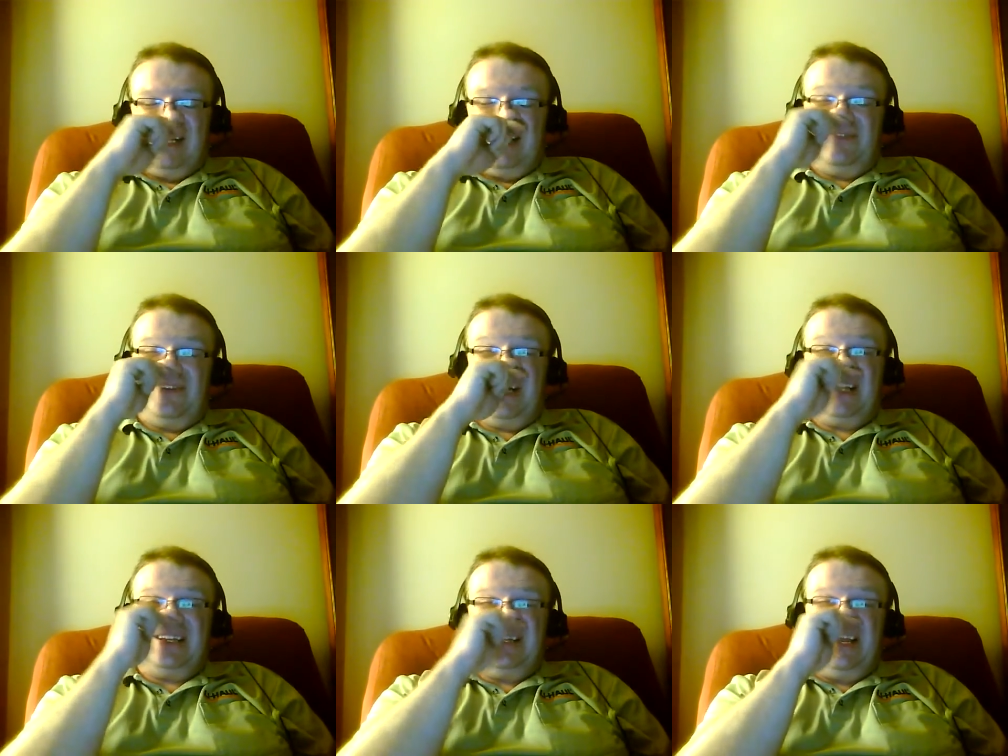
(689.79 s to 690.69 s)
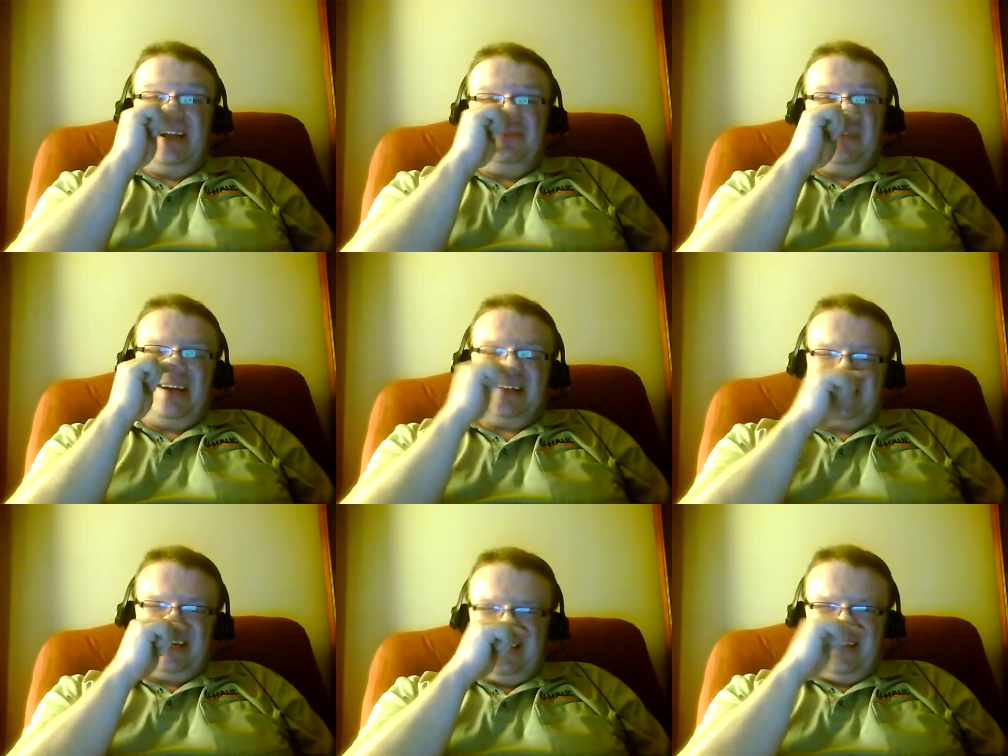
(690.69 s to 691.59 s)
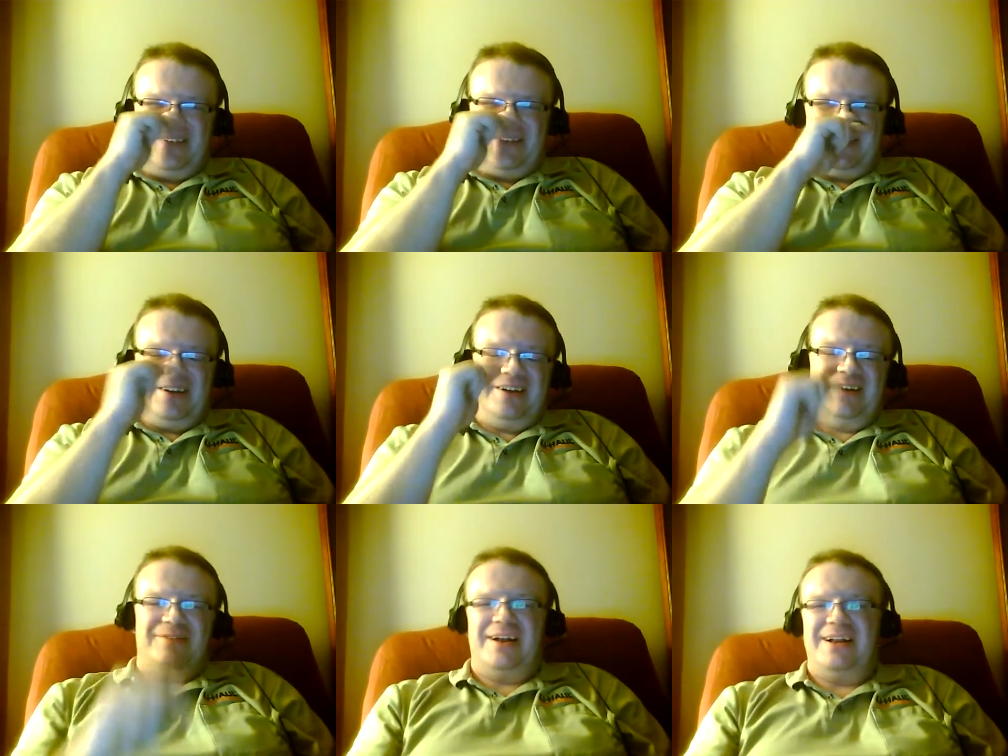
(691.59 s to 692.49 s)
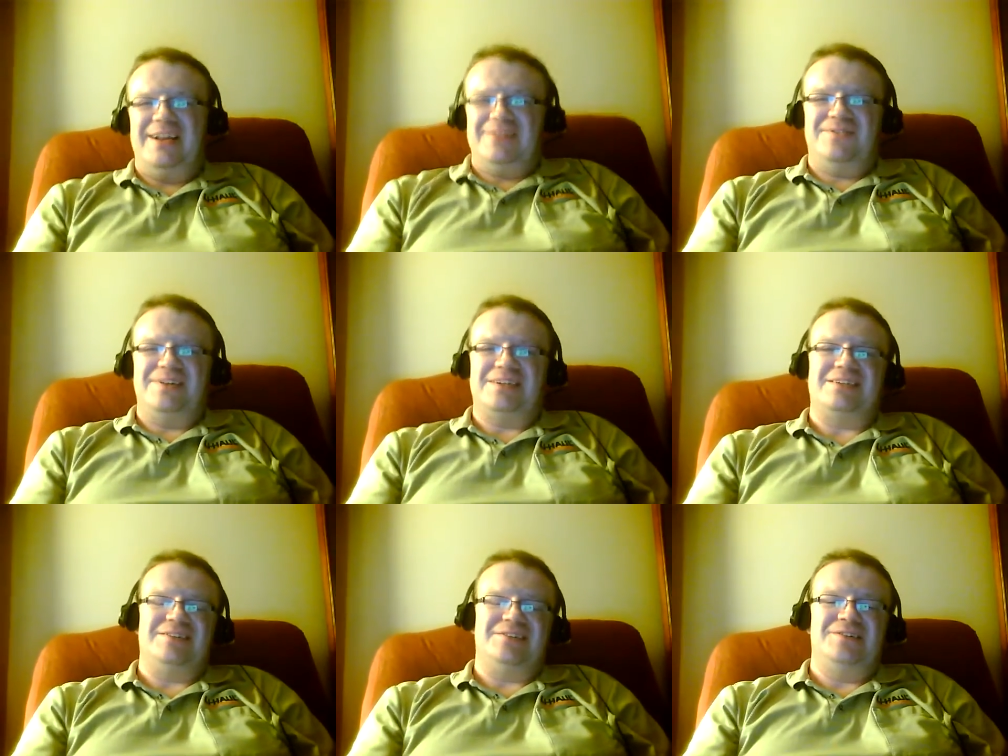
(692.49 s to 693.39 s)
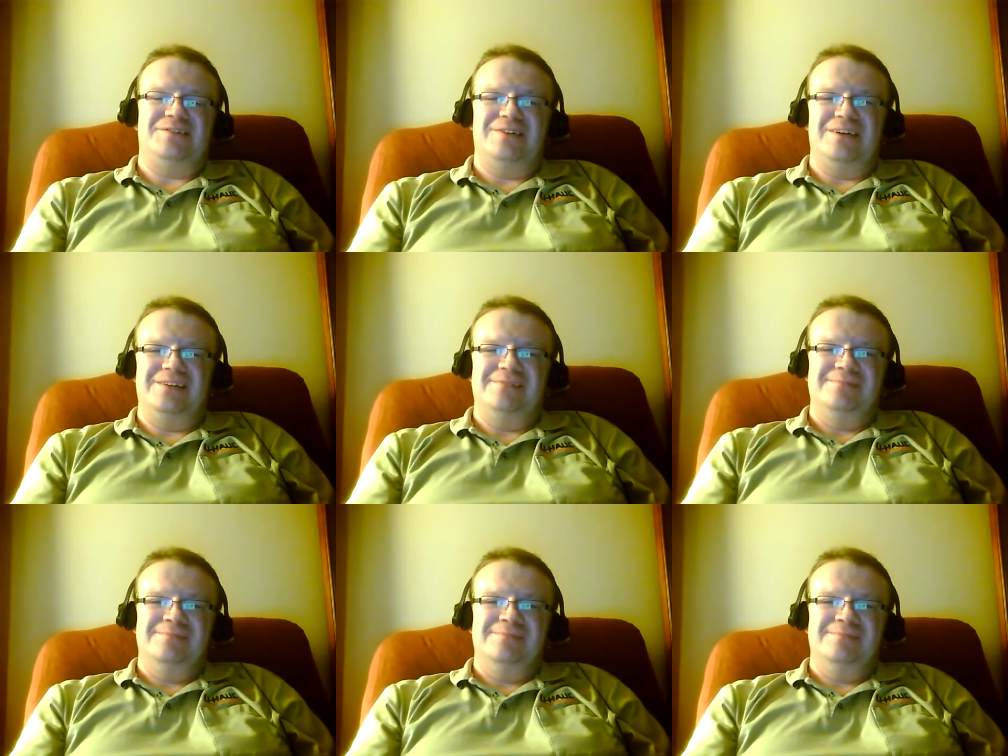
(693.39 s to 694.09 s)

I finally named that site after writing a fictional story.